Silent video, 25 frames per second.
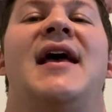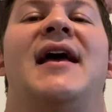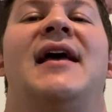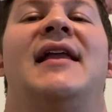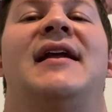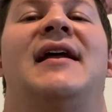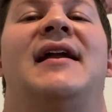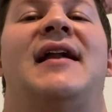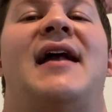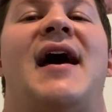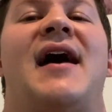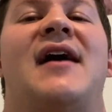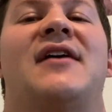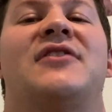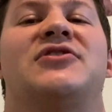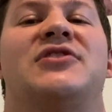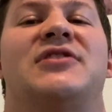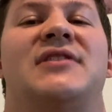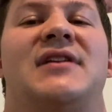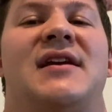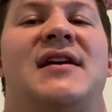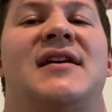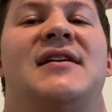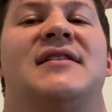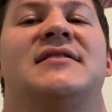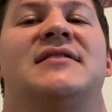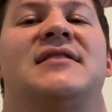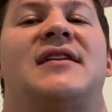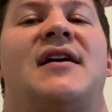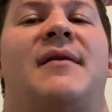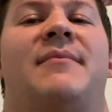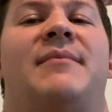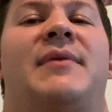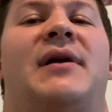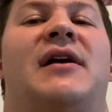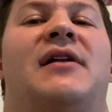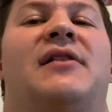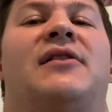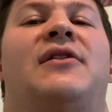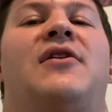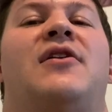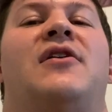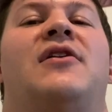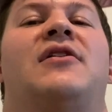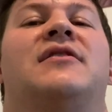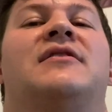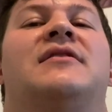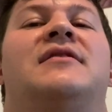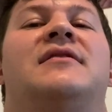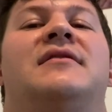and it actually is coming
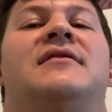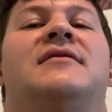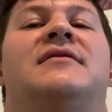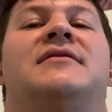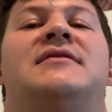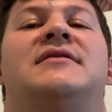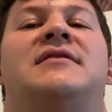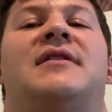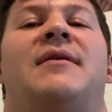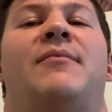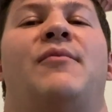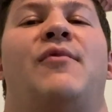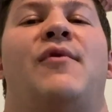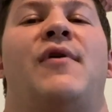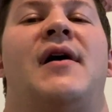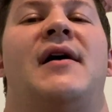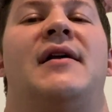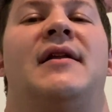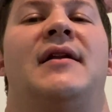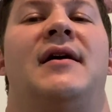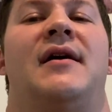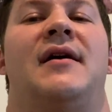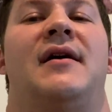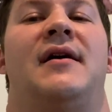along somewhat.